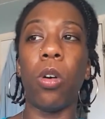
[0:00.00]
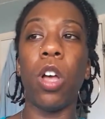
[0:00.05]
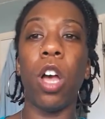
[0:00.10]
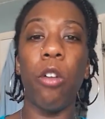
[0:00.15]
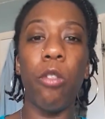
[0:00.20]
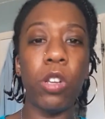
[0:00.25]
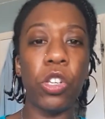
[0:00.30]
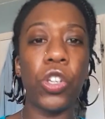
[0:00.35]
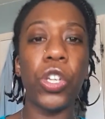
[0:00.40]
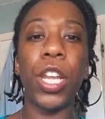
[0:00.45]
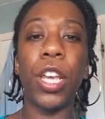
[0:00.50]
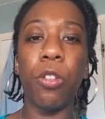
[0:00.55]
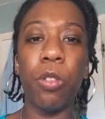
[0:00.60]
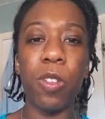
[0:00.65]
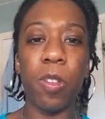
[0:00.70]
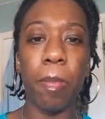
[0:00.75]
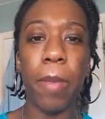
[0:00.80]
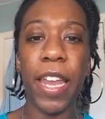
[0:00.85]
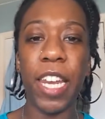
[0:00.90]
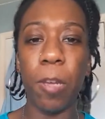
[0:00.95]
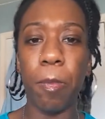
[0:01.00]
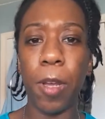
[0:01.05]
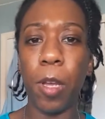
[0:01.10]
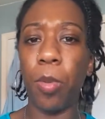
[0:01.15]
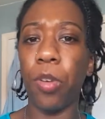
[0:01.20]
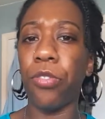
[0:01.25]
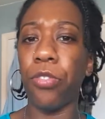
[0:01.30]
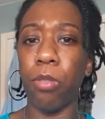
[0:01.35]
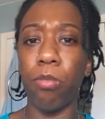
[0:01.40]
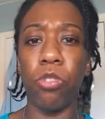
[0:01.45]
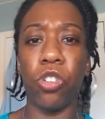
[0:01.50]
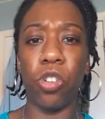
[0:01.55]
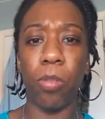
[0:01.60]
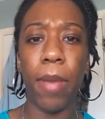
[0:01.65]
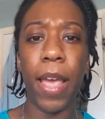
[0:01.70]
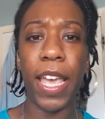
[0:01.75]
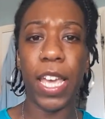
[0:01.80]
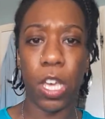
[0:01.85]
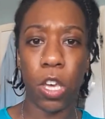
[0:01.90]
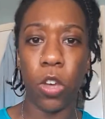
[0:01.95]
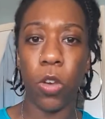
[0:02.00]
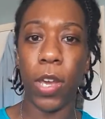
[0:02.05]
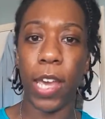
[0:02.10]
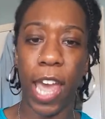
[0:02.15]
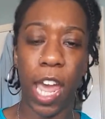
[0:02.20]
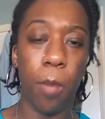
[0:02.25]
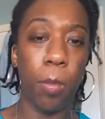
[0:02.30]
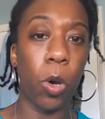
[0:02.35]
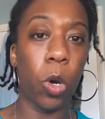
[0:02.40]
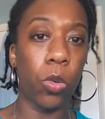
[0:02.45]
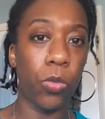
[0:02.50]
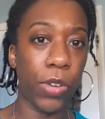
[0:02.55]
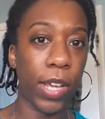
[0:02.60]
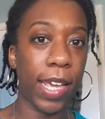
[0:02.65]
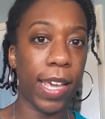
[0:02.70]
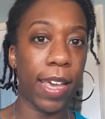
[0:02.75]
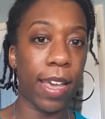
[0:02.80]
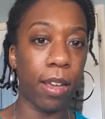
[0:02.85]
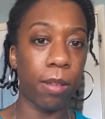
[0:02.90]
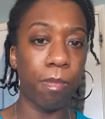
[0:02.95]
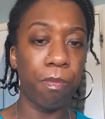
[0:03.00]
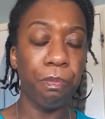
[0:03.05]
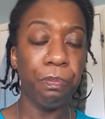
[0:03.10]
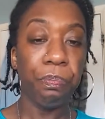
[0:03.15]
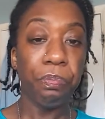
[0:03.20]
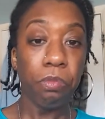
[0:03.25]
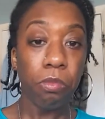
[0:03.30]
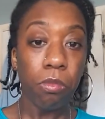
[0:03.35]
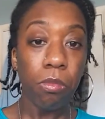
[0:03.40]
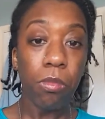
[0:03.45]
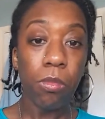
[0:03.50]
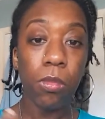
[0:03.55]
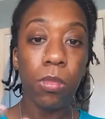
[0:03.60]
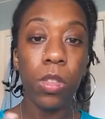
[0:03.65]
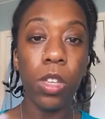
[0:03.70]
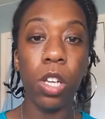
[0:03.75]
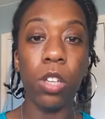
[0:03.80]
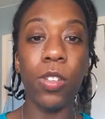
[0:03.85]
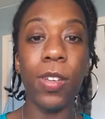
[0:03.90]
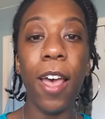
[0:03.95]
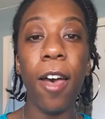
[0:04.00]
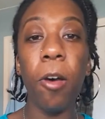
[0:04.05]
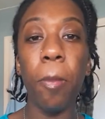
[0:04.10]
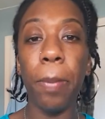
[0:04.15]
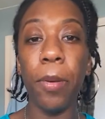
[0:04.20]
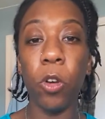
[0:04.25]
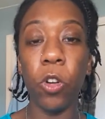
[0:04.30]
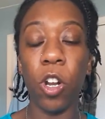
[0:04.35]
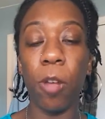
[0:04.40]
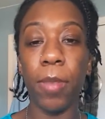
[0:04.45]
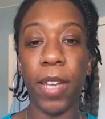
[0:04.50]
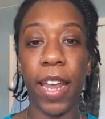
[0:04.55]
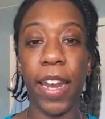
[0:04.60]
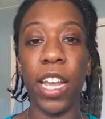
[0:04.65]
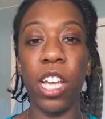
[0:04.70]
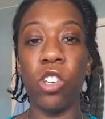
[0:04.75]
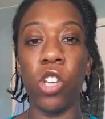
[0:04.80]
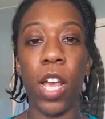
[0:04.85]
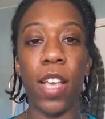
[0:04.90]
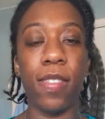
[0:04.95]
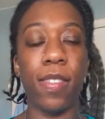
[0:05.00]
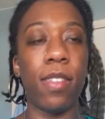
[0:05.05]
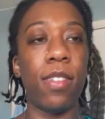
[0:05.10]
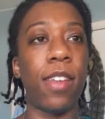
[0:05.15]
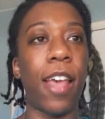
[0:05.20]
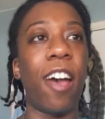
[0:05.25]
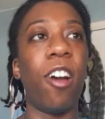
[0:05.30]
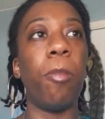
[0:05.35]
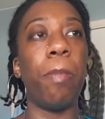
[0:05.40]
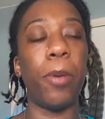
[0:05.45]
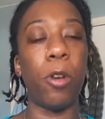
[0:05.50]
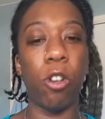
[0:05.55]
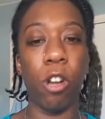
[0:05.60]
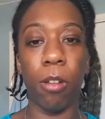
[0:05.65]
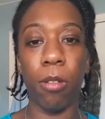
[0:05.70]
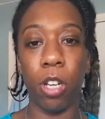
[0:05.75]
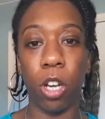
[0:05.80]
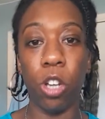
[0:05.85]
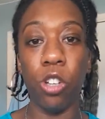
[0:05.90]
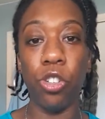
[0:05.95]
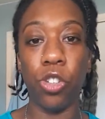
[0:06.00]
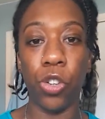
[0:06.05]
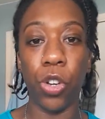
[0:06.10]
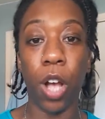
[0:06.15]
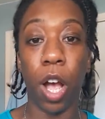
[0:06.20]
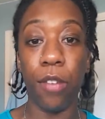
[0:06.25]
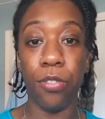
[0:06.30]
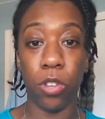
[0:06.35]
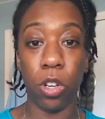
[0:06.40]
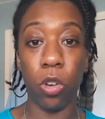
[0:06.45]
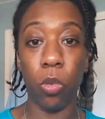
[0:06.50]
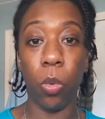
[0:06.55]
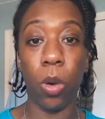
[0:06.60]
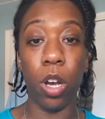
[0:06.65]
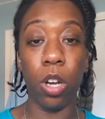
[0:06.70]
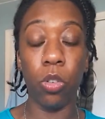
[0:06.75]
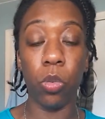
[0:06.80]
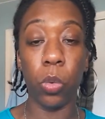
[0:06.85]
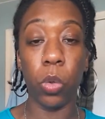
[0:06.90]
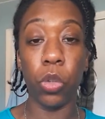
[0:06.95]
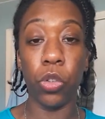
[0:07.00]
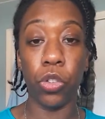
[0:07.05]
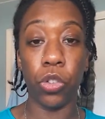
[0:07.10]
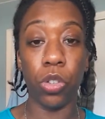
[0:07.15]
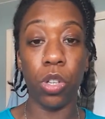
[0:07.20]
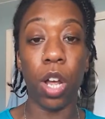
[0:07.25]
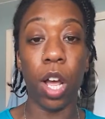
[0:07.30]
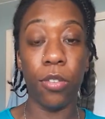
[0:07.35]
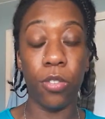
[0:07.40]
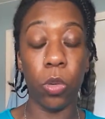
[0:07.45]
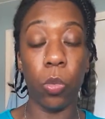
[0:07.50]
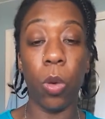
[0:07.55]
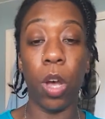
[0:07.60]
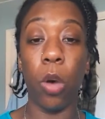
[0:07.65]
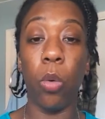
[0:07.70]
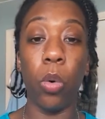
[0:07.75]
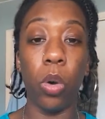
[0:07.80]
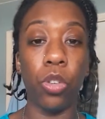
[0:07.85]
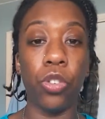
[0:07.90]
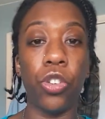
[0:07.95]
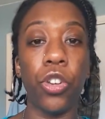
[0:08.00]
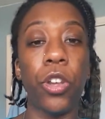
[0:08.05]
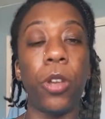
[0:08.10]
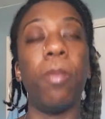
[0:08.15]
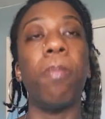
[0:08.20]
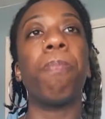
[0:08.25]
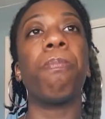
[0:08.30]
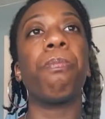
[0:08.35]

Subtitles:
originally it was mainly people from Jamaica who came over here to help build up the NHS and to help build up the country after World War II.